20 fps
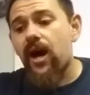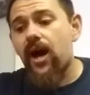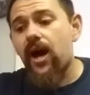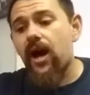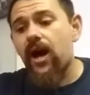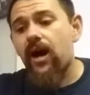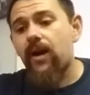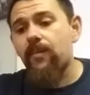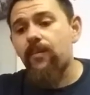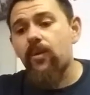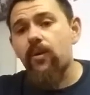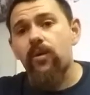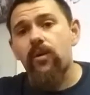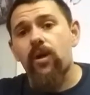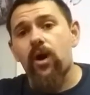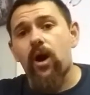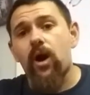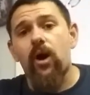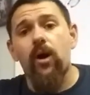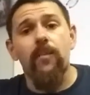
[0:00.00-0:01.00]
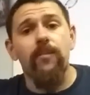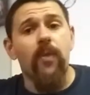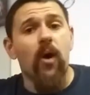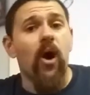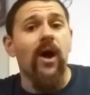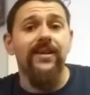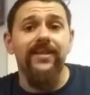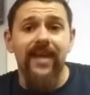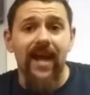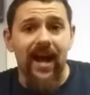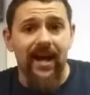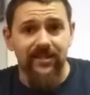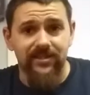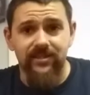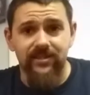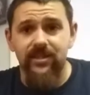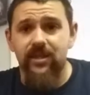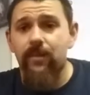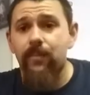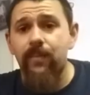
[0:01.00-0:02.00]

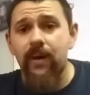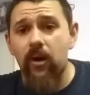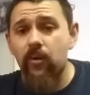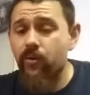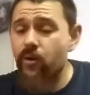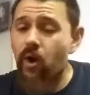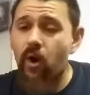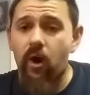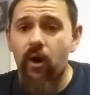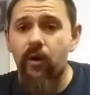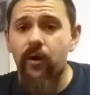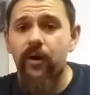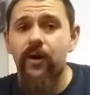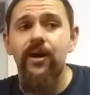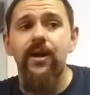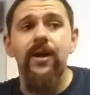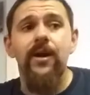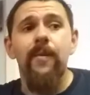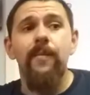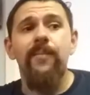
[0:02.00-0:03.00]
podcast about horror,